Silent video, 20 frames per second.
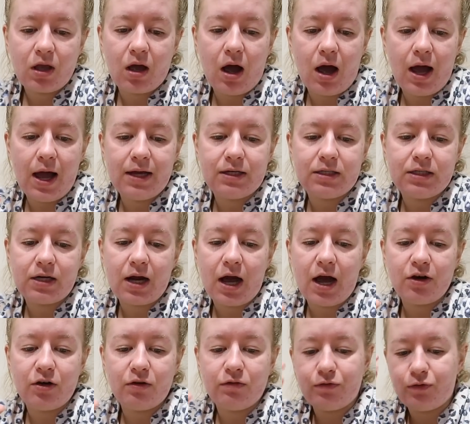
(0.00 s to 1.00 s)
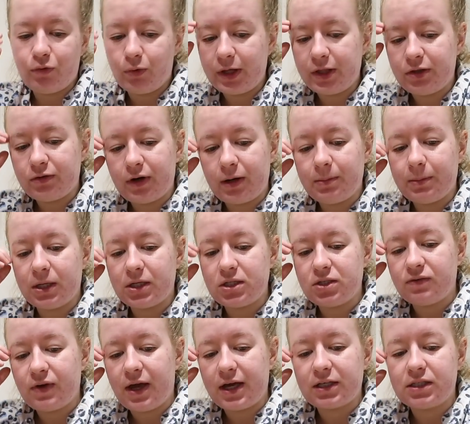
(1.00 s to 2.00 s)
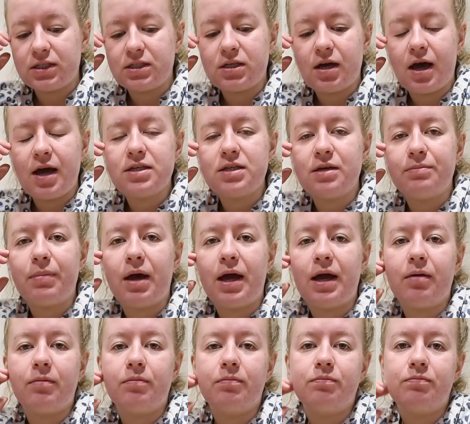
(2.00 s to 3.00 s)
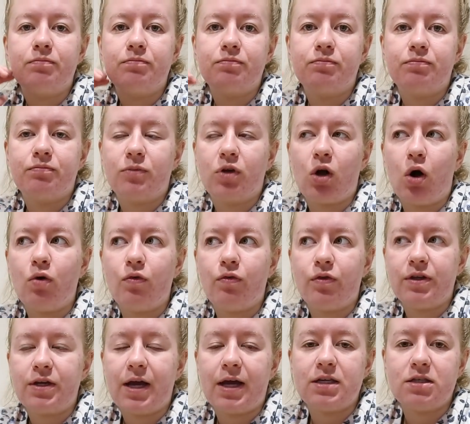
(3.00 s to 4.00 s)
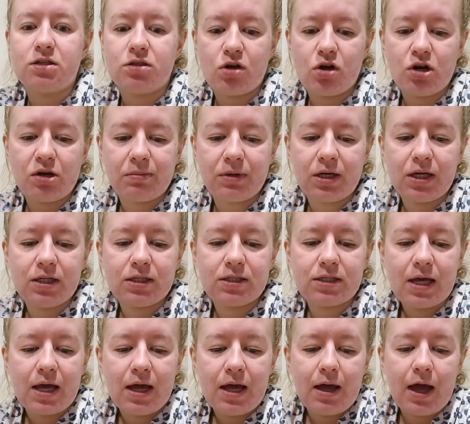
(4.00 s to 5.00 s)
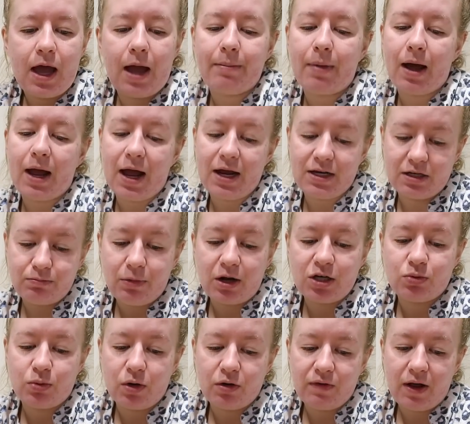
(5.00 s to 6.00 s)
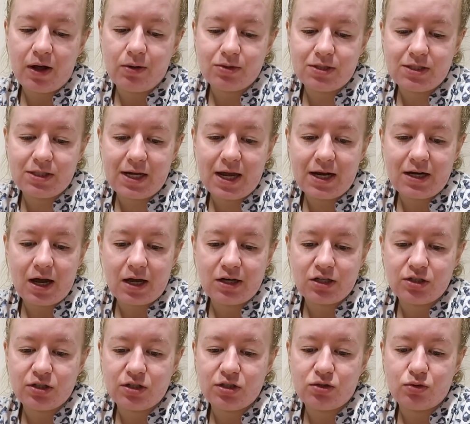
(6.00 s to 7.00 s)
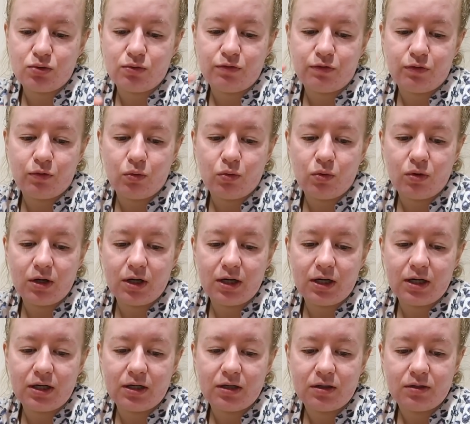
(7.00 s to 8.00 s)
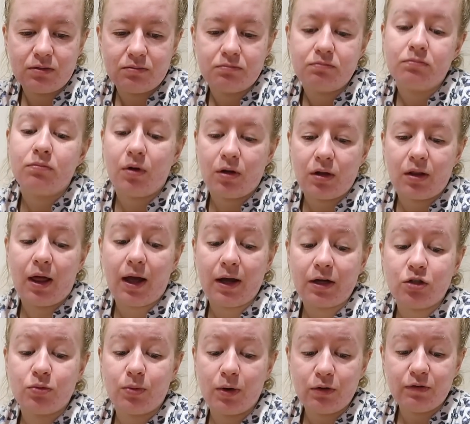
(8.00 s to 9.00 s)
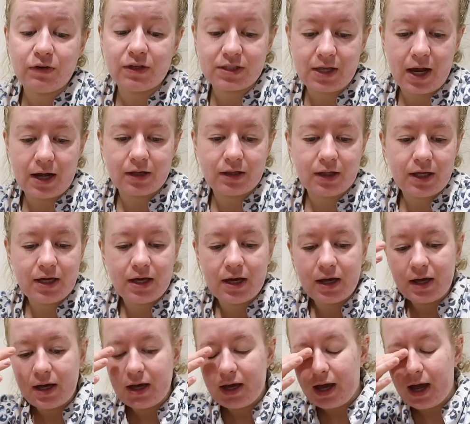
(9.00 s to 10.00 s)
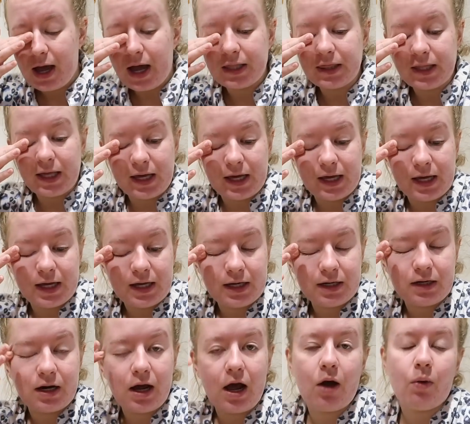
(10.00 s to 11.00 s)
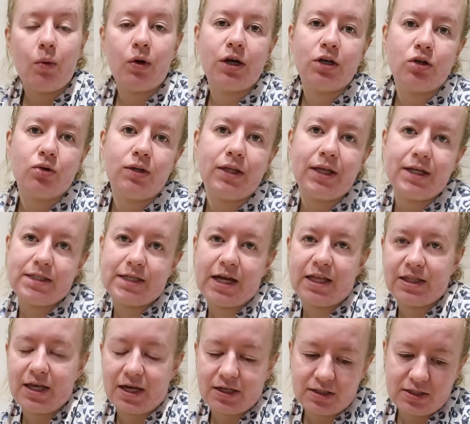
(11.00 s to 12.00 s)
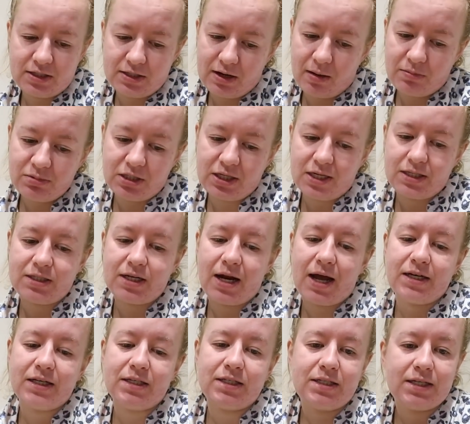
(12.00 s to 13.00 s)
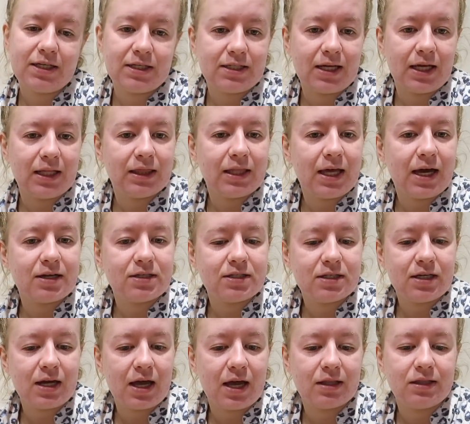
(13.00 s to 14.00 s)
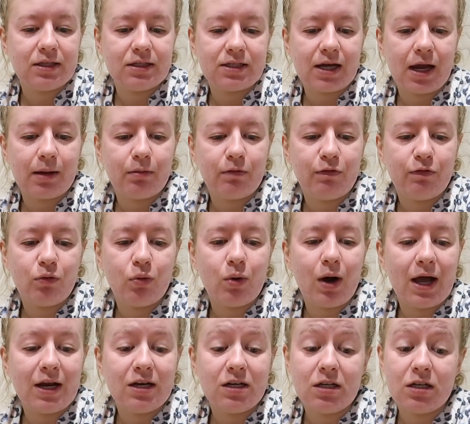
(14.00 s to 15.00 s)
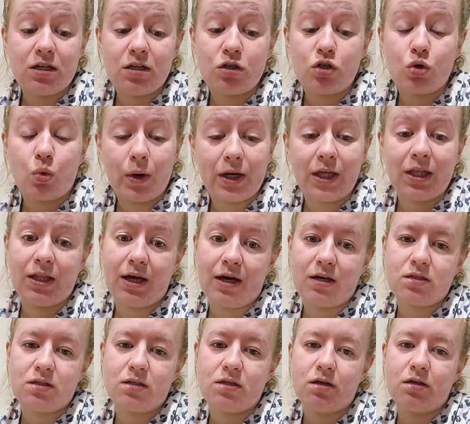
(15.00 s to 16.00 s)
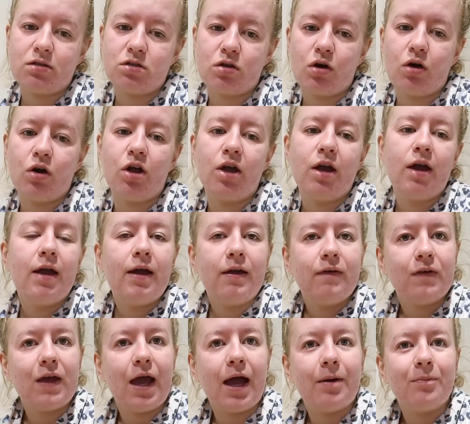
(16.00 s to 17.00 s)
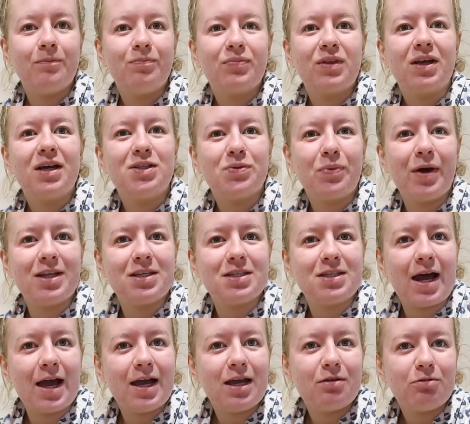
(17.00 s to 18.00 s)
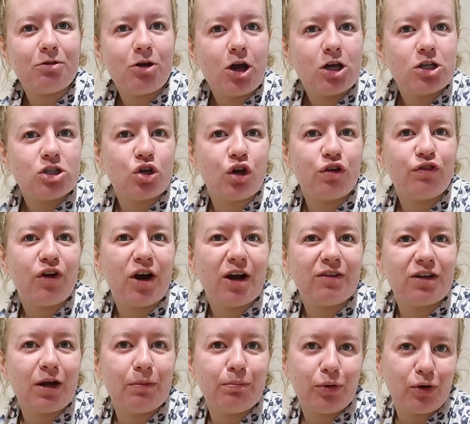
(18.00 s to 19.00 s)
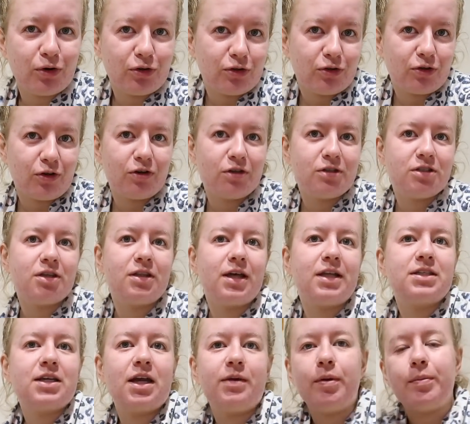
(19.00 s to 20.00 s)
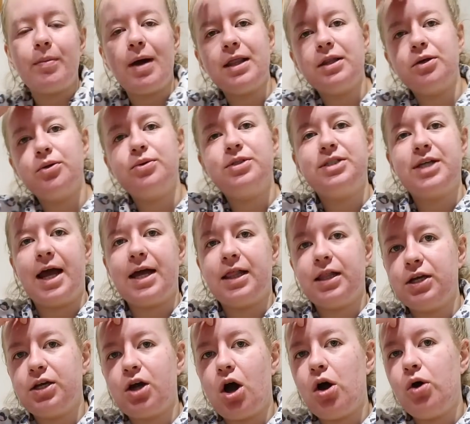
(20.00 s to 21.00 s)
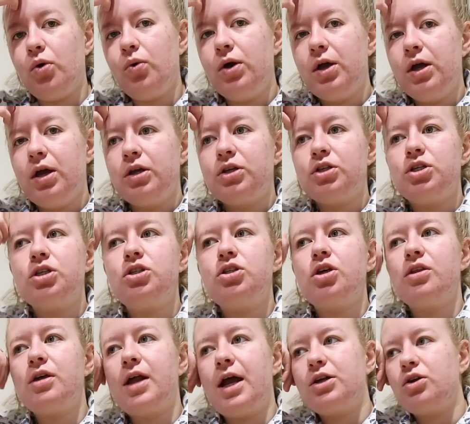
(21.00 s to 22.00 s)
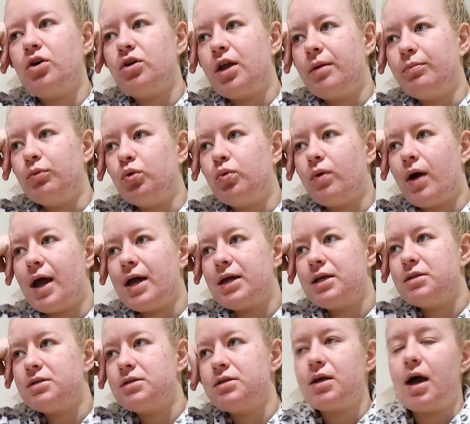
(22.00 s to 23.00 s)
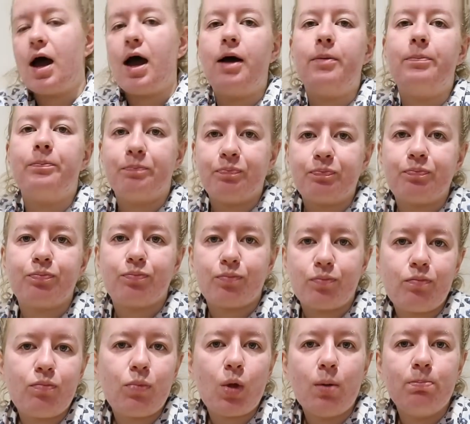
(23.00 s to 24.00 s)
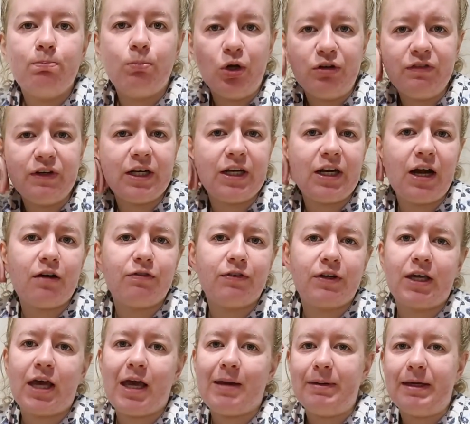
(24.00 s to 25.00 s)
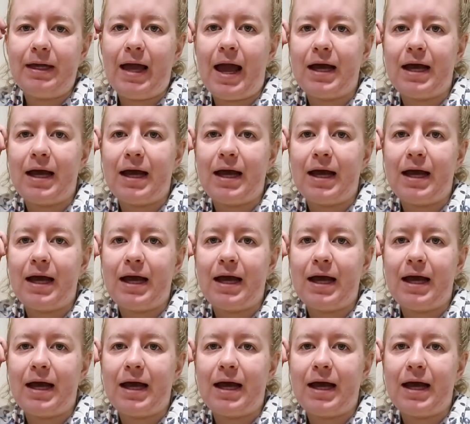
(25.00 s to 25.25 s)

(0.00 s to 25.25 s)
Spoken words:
I did 143 minutes of exercise, and my goal for the day is 30 minutes. And I did my 12 hours stand. I actually stood for like 12 exactly. And then I want to do at least 10,000 steps. And yesterday I did 16,000. And the day before I did 20,000. So yeah, it's Wednesday. So far I've done both of those. So that's going to be my little daily goal, just so that I know that I'm always moving enough and keeping